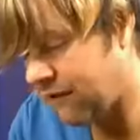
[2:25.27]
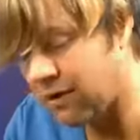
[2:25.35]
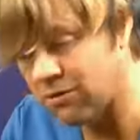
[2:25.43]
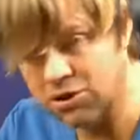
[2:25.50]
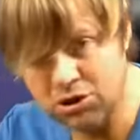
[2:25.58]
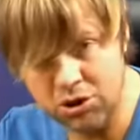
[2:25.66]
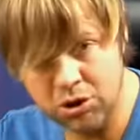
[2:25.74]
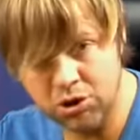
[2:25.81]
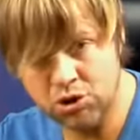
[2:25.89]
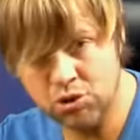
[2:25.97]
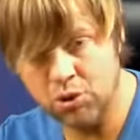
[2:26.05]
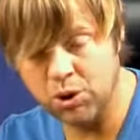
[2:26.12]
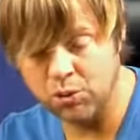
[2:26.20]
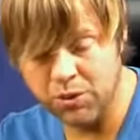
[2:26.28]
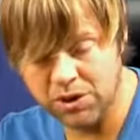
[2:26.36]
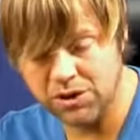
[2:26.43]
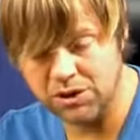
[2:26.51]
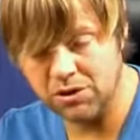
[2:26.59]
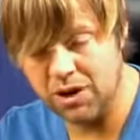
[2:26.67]
If I was to do an
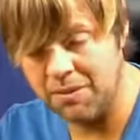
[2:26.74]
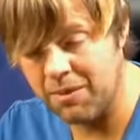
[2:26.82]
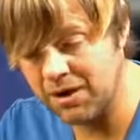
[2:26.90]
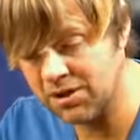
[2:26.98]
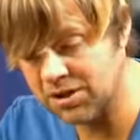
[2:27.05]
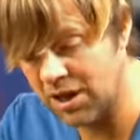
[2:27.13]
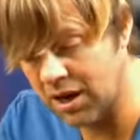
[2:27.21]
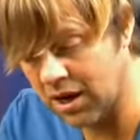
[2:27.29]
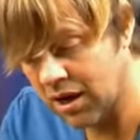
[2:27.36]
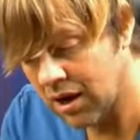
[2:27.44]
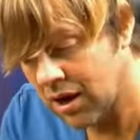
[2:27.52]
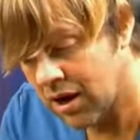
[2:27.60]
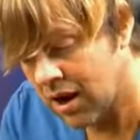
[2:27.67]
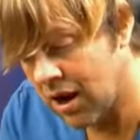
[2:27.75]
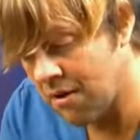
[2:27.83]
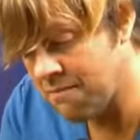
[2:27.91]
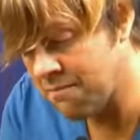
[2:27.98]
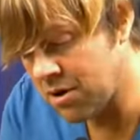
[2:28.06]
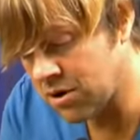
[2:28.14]
original, I might say,
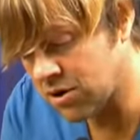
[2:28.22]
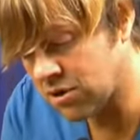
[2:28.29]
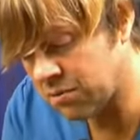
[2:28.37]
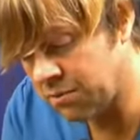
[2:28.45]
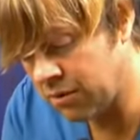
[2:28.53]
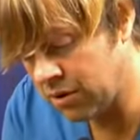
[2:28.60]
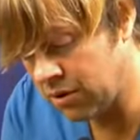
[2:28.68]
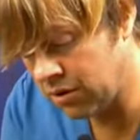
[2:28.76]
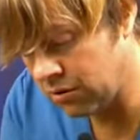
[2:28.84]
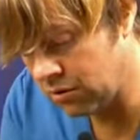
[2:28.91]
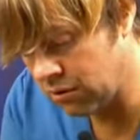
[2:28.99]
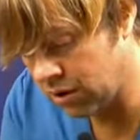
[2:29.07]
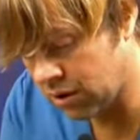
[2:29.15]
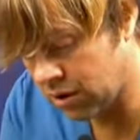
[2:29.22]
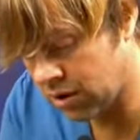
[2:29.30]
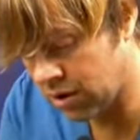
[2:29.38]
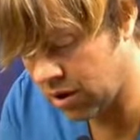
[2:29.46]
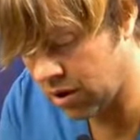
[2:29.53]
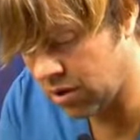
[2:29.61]
I must be
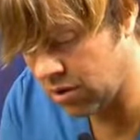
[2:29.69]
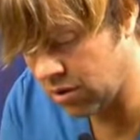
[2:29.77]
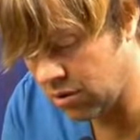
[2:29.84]
wicked